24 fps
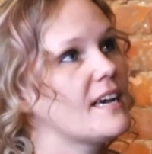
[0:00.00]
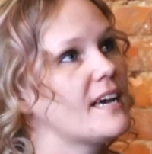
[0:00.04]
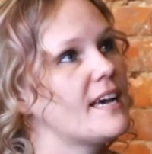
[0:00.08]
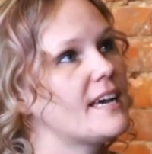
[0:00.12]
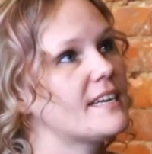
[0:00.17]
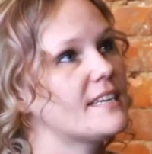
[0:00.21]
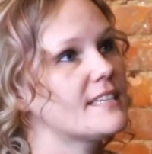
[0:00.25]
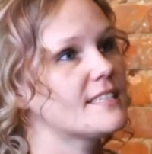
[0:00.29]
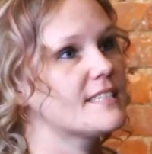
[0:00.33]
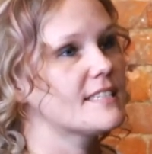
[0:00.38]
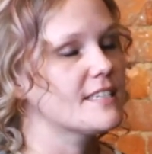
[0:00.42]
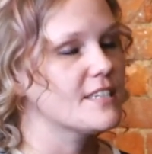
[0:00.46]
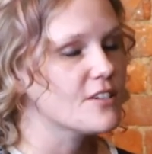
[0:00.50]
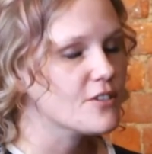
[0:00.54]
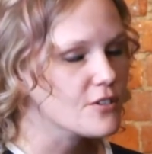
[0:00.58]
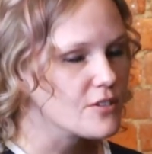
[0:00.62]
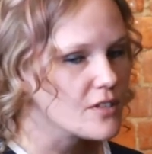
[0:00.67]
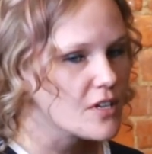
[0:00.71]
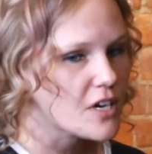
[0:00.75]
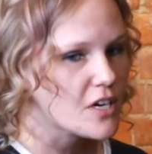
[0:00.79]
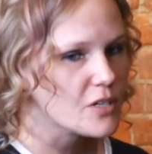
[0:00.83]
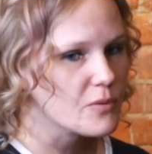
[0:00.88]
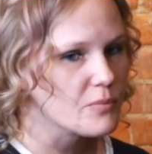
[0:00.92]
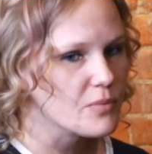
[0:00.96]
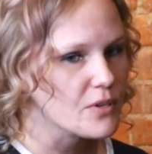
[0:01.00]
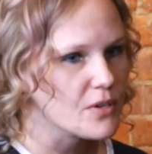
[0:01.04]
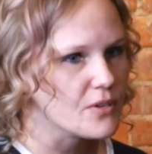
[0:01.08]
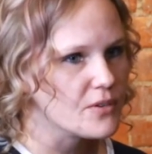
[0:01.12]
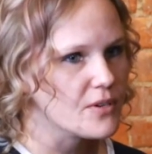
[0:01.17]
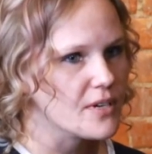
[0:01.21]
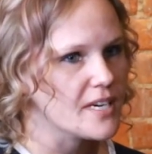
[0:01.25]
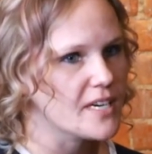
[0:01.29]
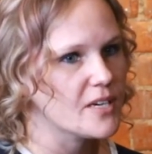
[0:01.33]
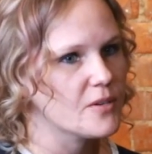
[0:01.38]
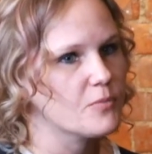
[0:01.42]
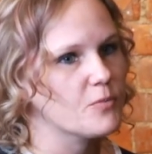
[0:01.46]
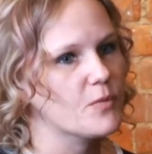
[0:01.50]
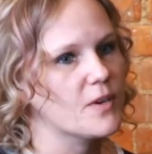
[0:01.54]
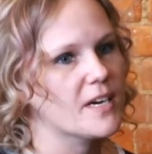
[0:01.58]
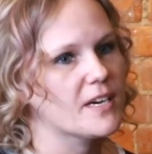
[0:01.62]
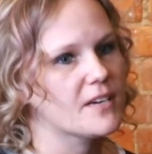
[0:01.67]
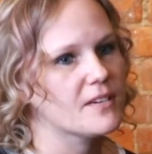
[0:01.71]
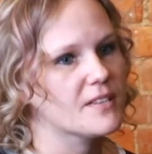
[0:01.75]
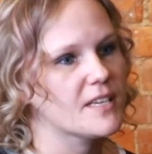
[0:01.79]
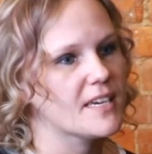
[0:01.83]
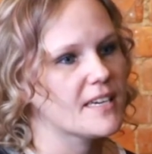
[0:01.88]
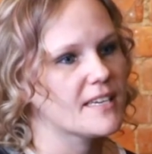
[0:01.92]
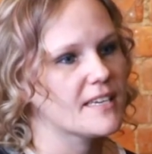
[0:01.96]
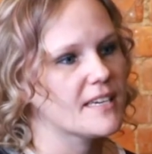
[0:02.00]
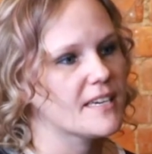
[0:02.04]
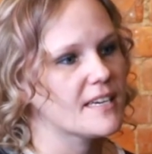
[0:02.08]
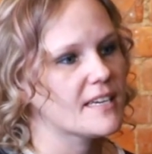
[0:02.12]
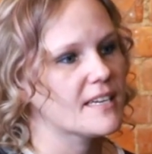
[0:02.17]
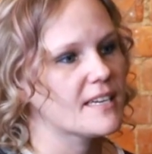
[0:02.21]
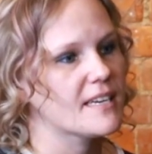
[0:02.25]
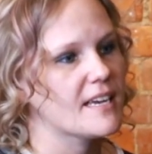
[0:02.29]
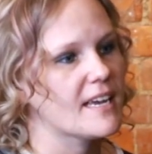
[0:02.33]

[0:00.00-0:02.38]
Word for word: and it's a year-long program where they get